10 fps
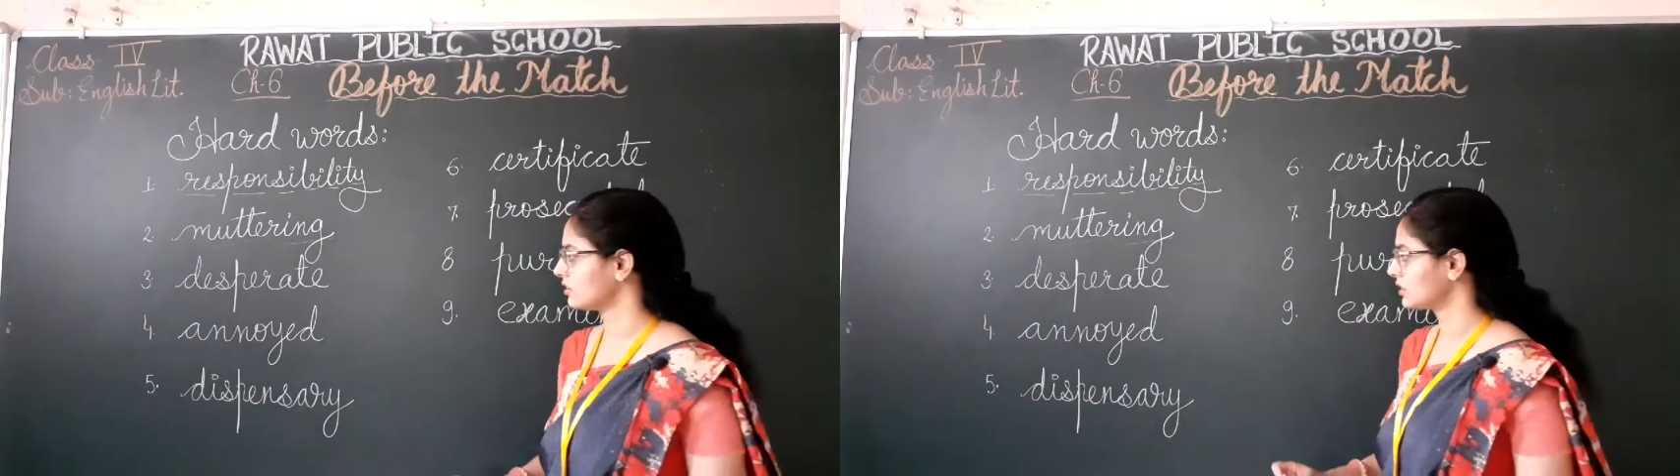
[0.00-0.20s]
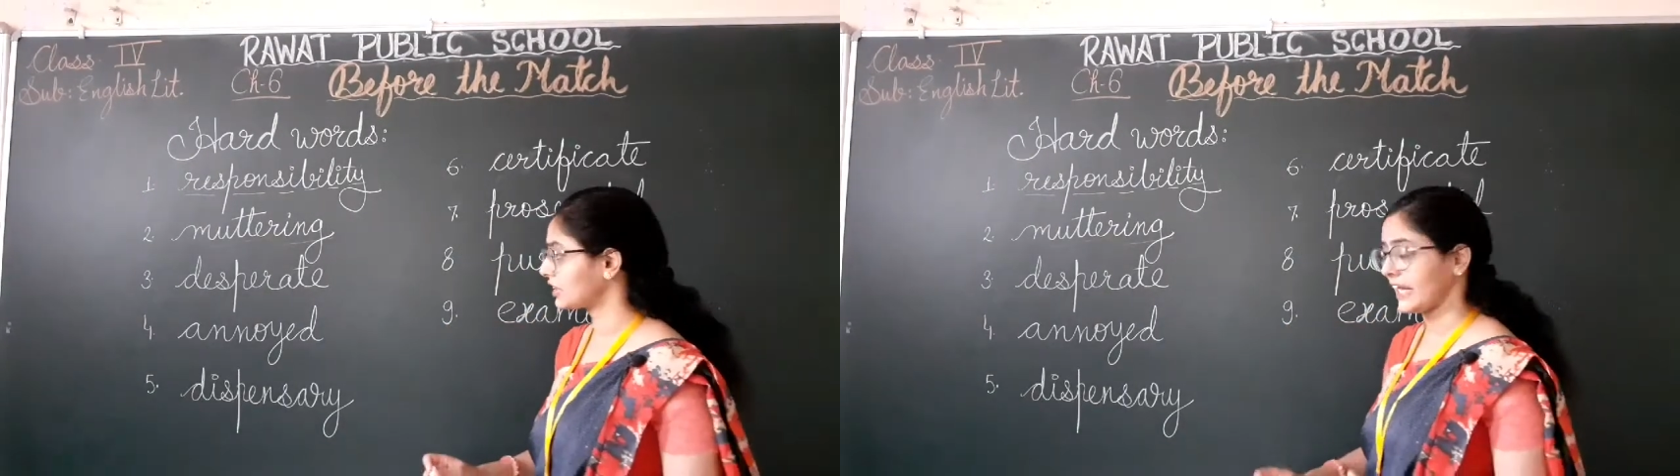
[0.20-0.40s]

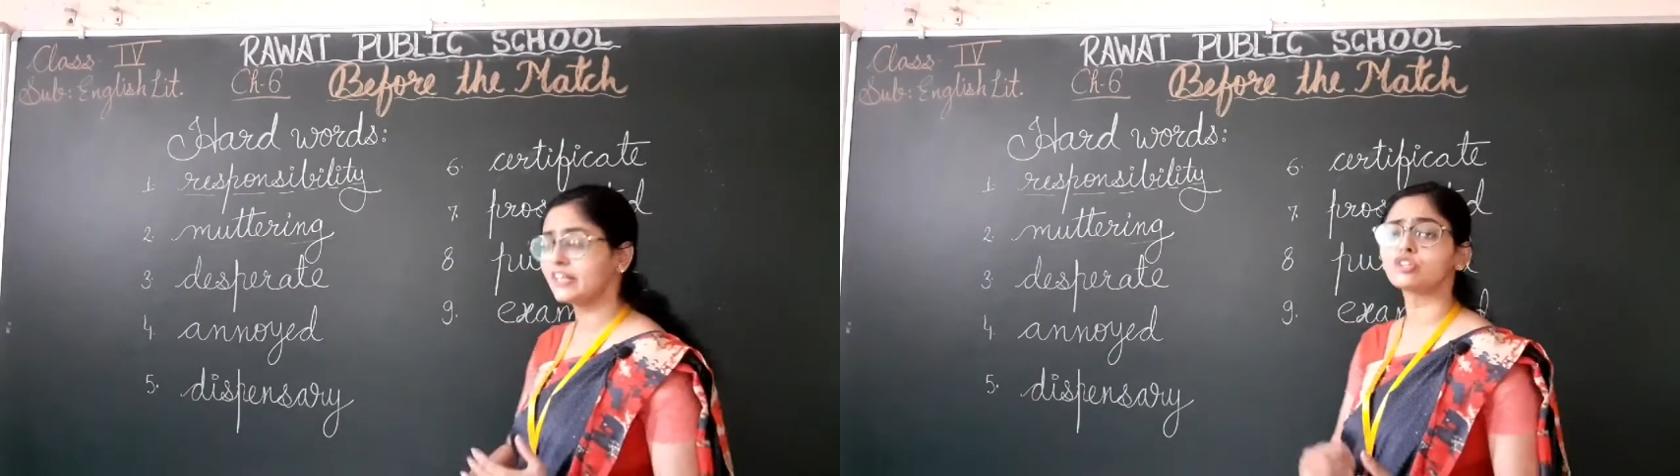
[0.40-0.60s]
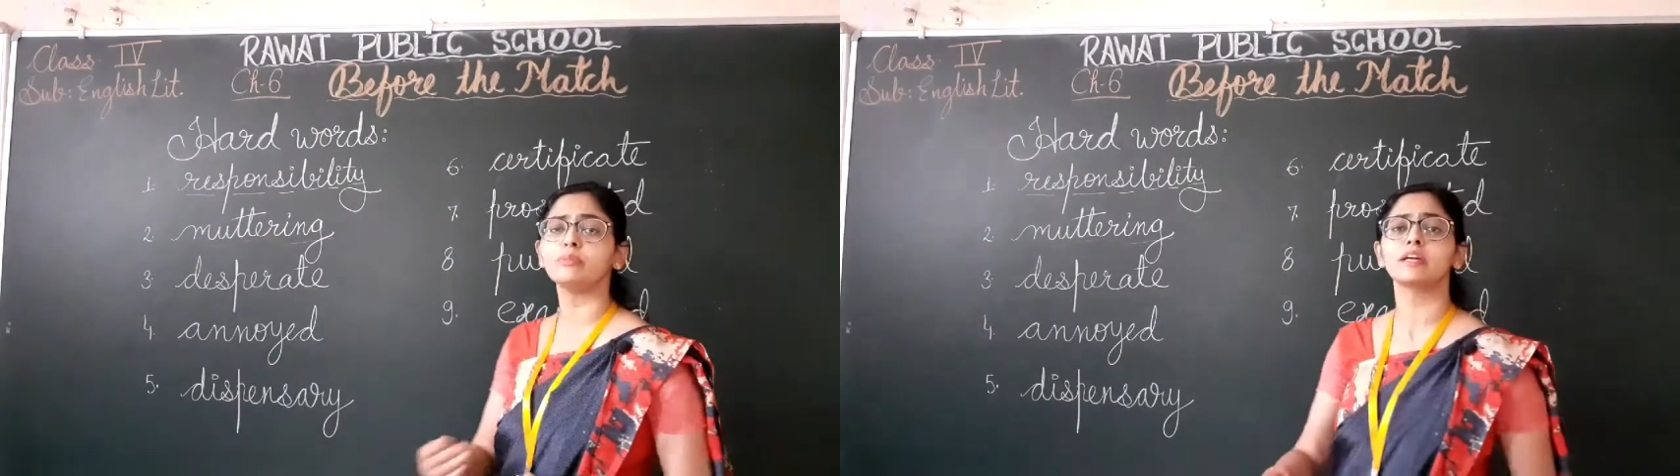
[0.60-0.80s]

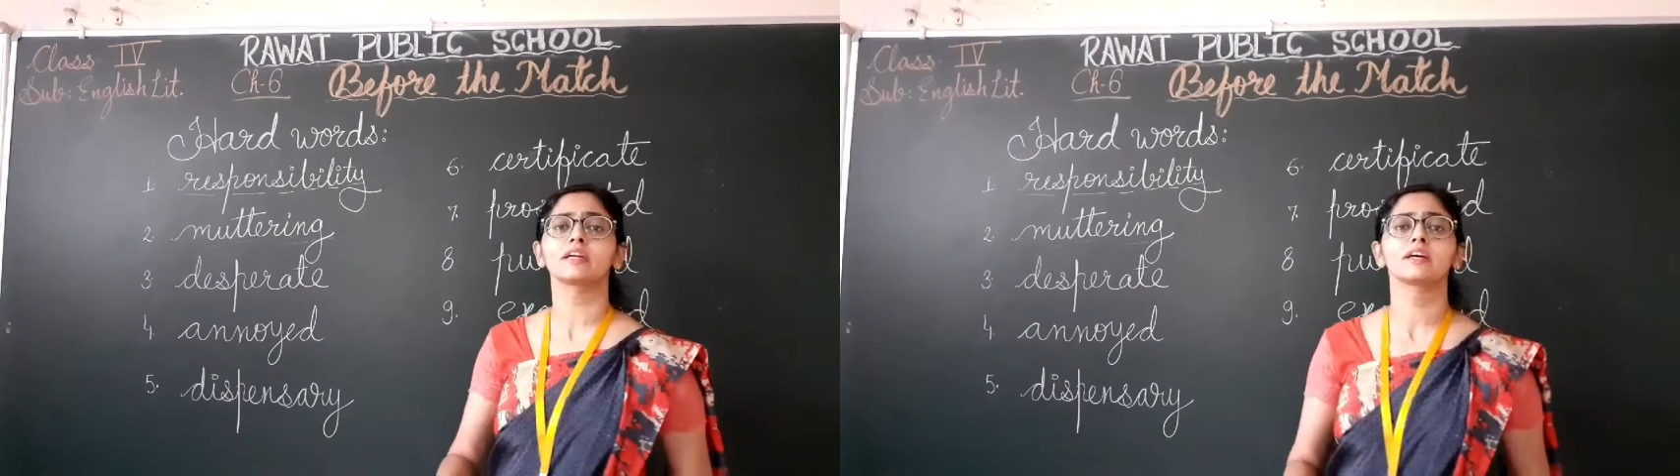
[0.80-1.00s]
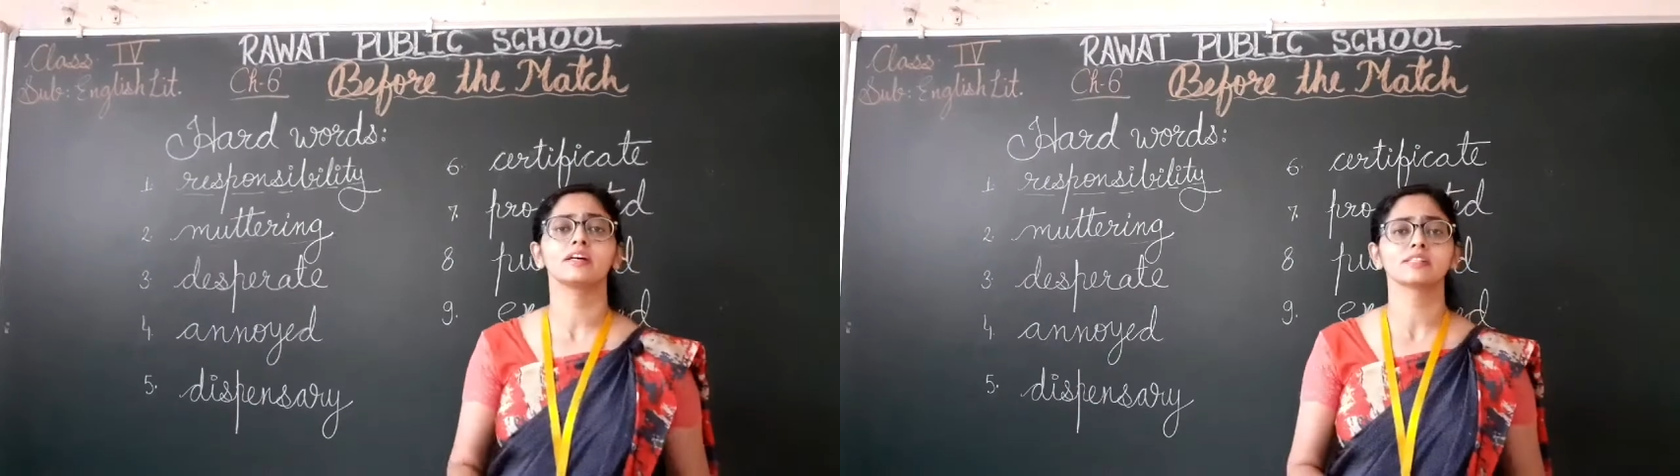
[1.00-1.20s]
trying to
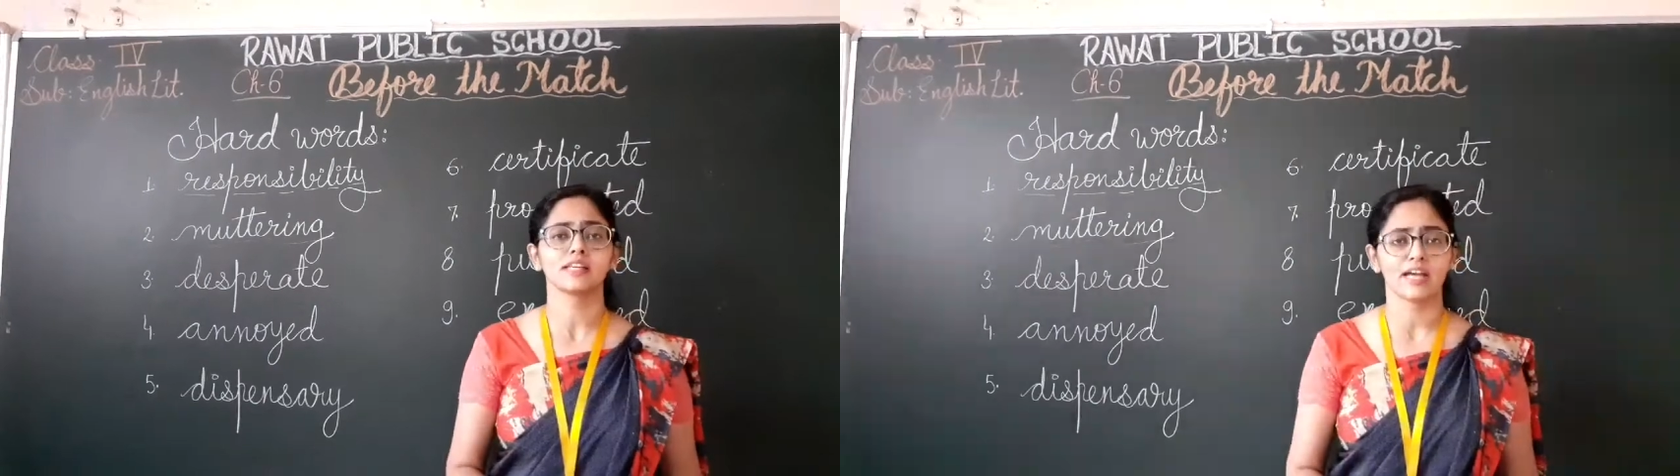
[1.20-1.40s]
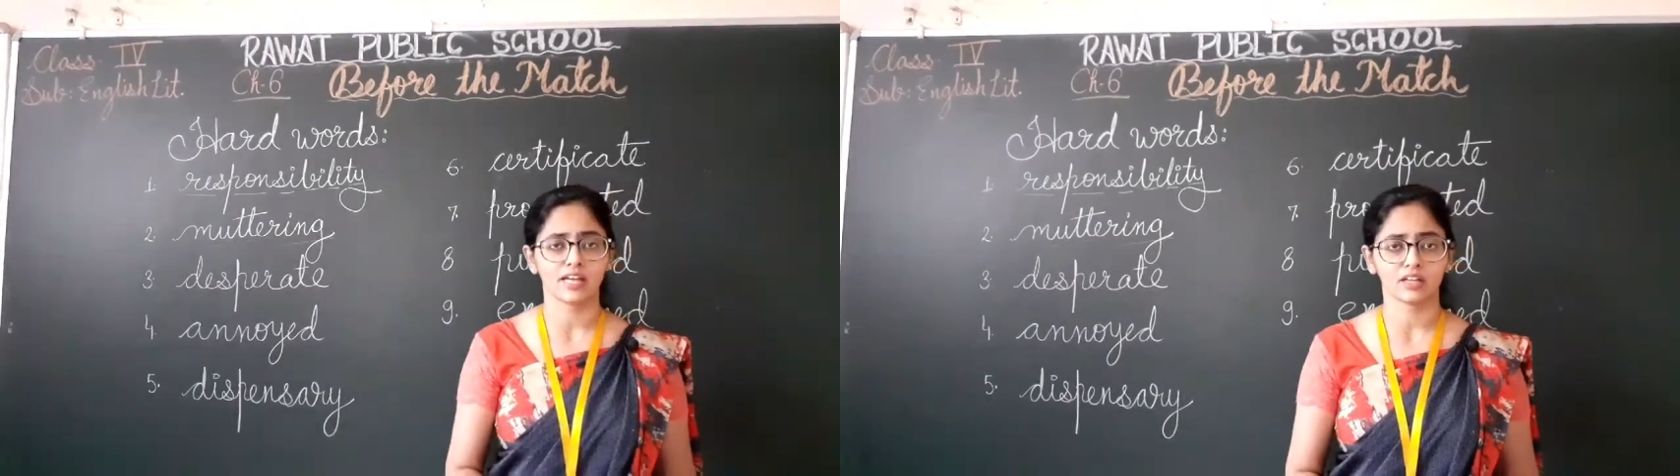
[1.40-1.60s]
making us
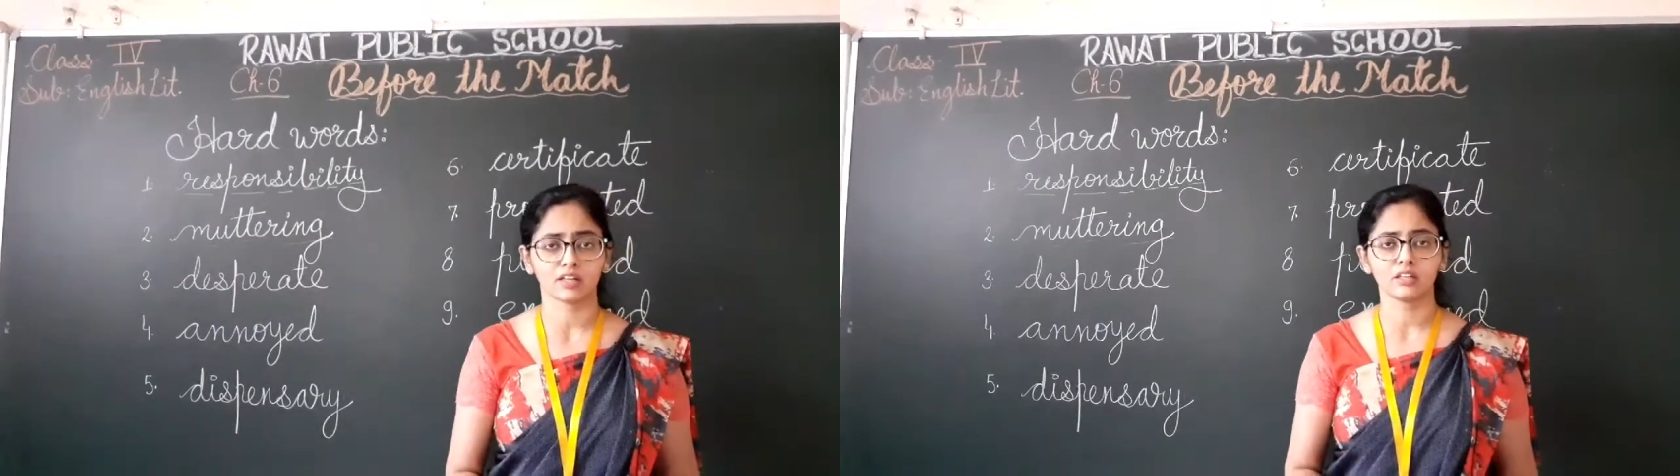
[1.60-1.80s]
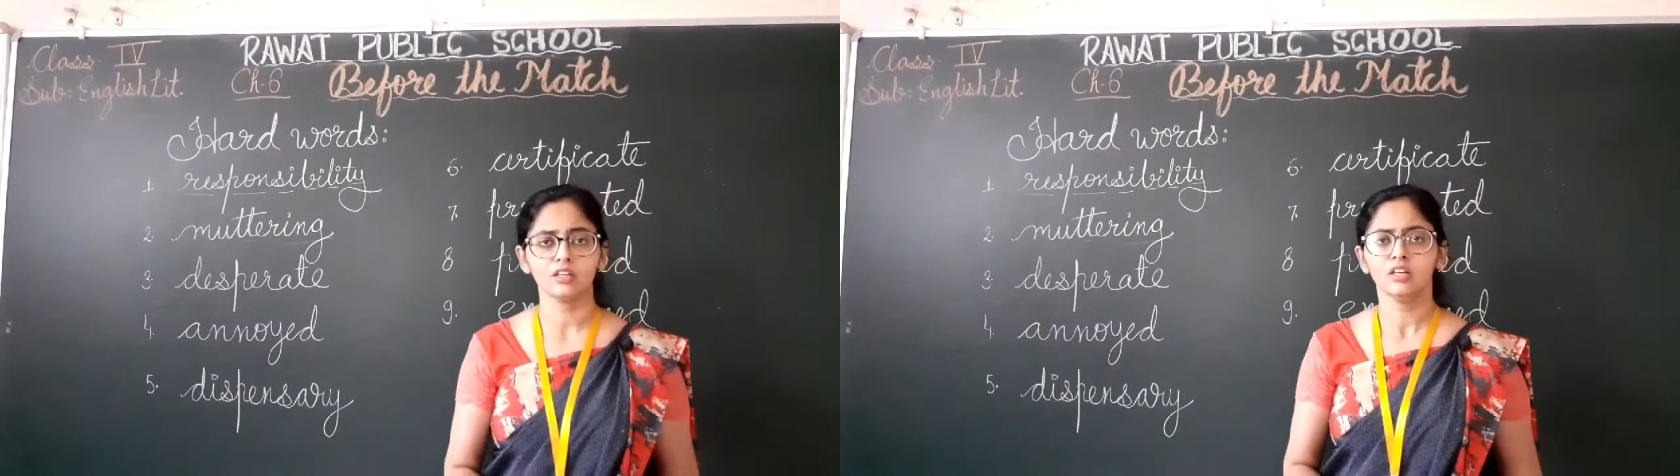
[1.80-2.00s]

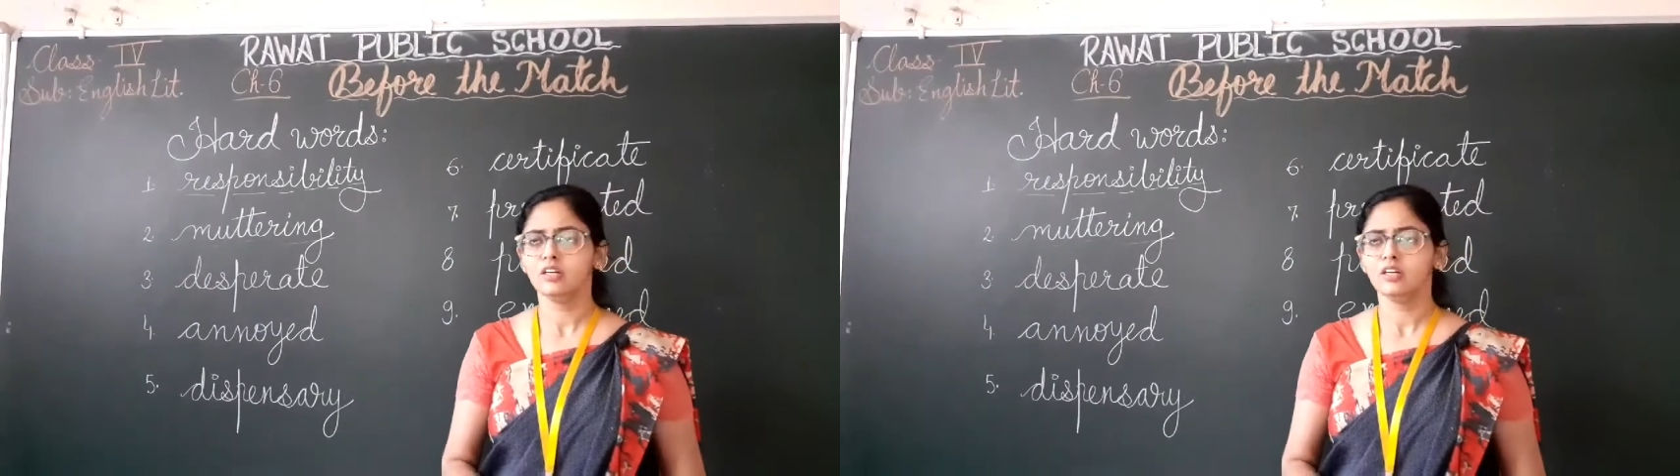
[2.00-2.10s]
angry,